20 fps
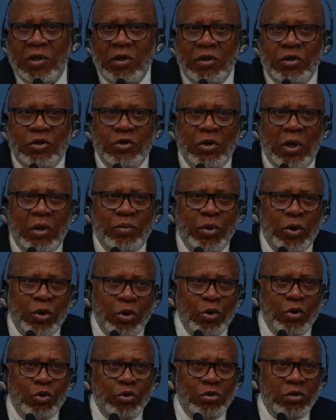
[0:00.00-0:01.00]
to
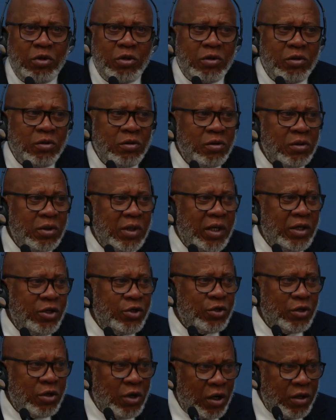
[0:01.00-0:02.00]
uphold and
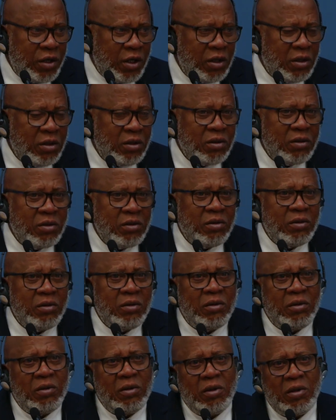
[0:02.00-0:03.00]
to honor
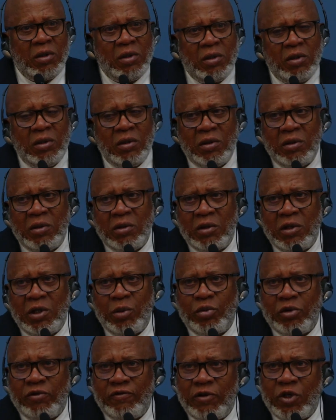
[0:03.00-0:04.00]
the
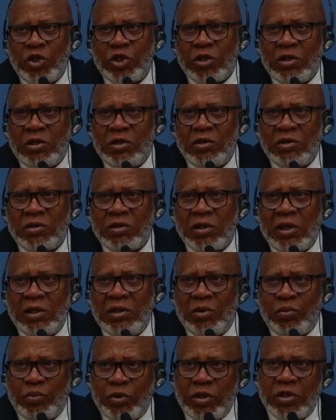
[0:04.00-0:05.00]
provisions and
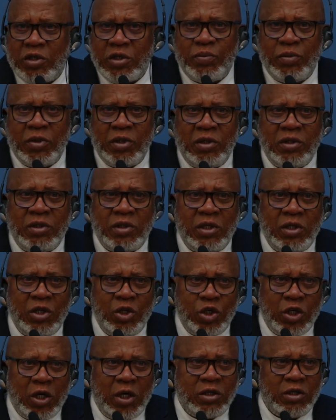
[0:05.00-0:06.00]
the principles in the
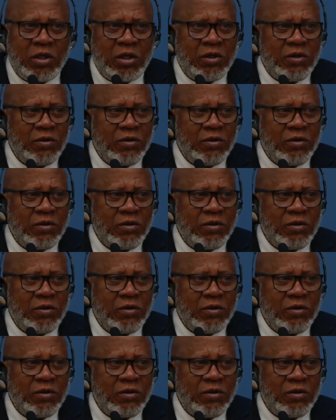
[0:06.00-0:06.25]
Charter.